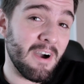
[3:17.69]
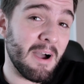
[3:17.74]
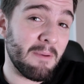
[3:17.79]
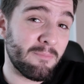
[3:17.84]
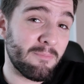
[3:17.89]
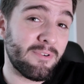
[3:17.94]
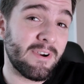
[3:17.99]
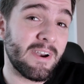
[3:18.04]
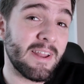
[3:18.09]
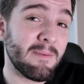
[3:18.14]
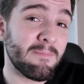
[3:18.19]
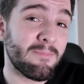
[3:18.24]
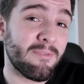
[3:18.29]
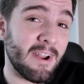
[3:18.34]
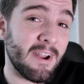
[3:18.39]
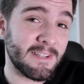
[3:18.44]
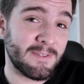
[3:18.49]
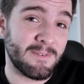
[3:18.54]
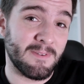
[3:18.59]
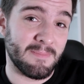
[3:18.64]
I'm pretty
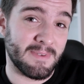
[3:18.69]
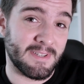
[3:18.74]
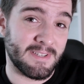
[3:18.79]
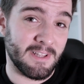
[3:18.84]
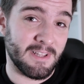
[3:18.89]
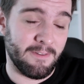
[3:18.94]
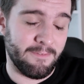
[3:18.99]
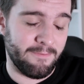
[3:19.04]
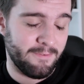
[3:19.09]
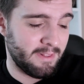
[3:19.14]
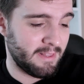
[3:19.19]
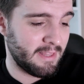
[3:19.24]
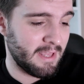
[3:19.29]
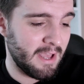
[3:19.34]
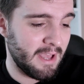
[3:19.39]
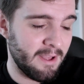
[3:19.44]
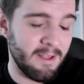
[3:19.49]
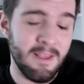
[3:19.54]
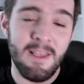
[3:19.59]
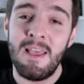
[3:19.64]
impressed with myself with
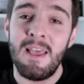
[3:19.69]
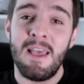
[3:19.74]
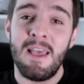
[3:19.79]
that.